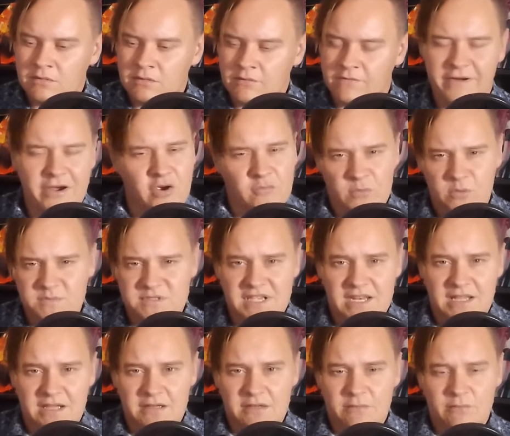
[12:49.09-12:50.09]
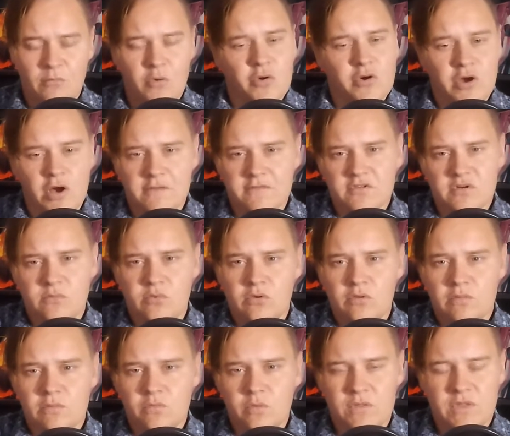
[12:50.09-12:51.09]
Fire Emblem's getting more
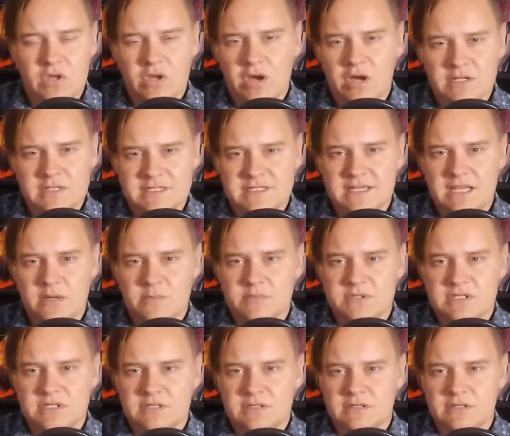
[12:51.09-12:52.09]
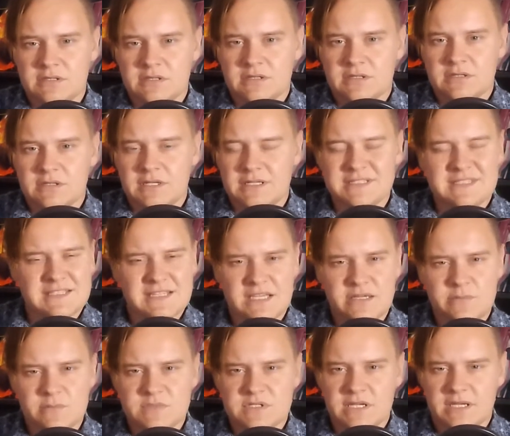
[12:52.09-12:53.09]
comfortable with the concept, it
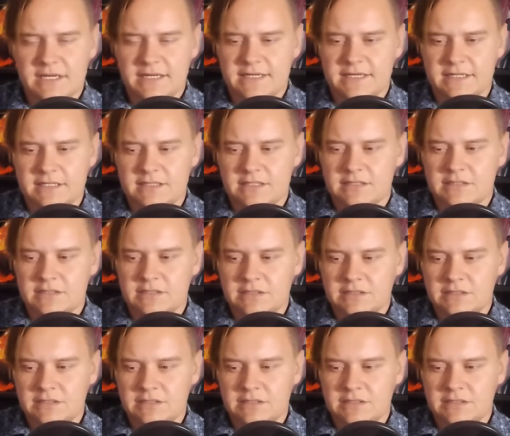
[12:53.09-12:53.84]
seems, and